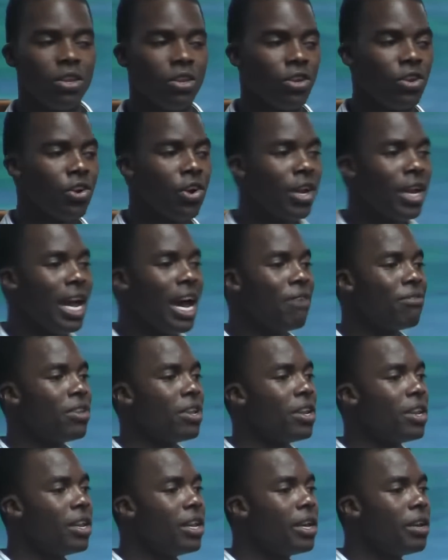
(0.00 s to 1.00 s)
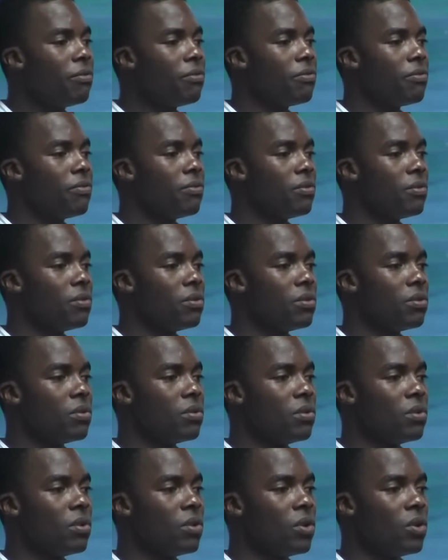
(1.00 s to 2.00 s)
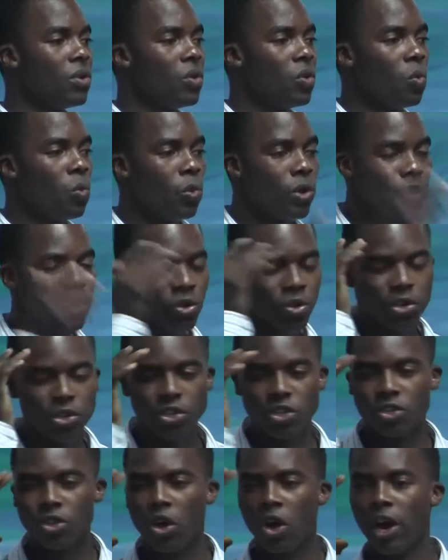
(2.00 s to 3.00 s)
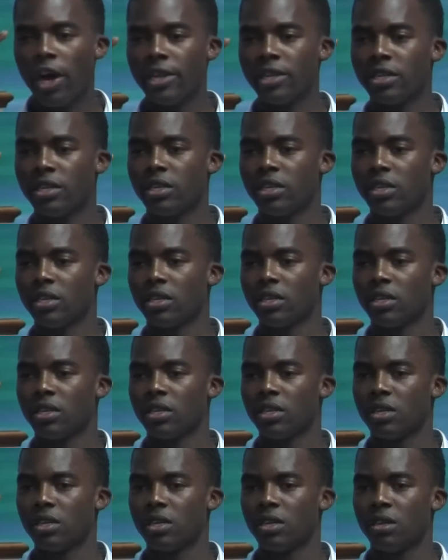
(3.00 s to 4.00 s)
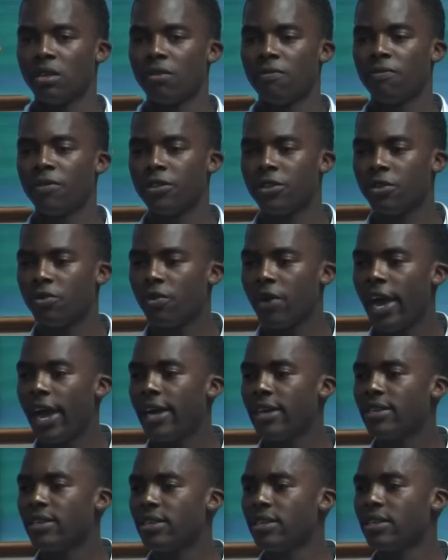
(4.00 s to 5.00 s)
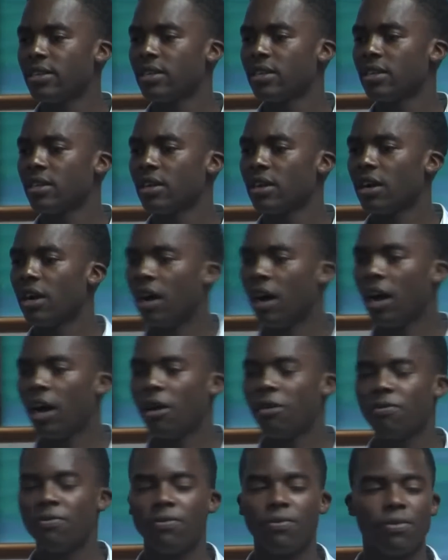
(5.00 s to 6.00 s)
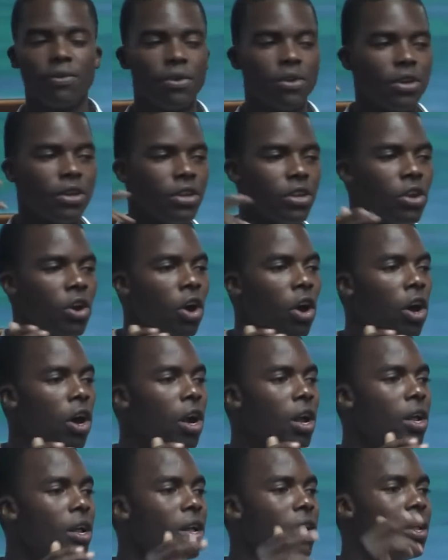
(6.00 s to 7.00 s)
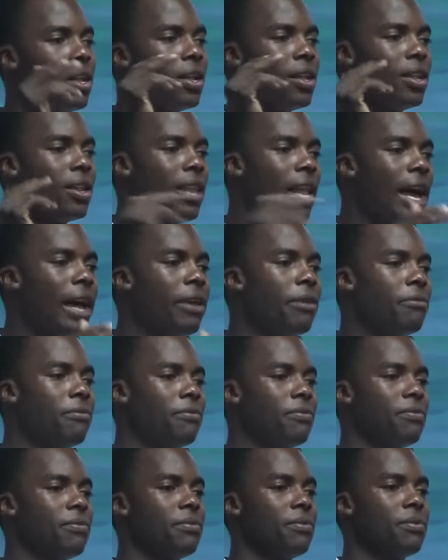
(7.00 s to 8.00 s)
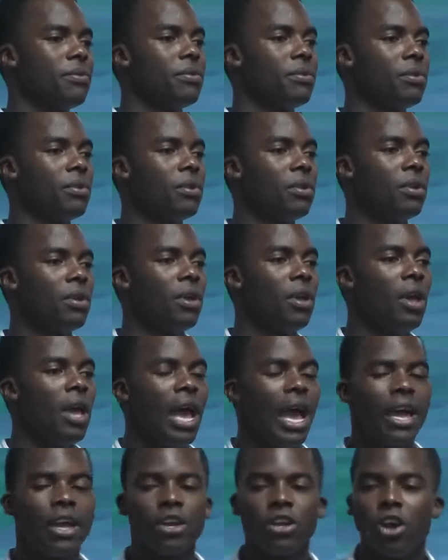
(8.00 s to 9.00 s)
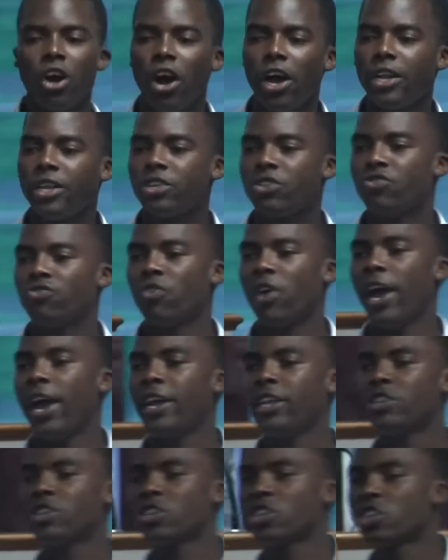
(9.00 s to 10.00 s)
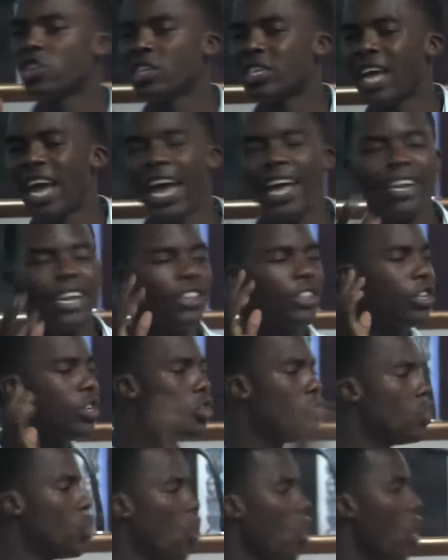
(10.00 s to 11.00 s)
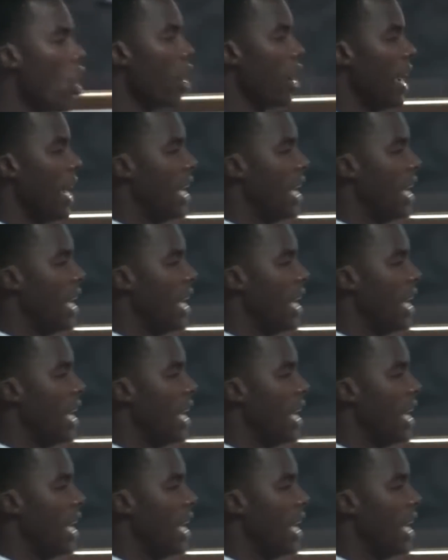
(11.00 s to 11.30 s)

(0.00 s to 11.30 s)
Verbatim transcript: you're gonna have to live with those thoughts hmm. for the rest of your life. Amen. And God is trying to stand at the door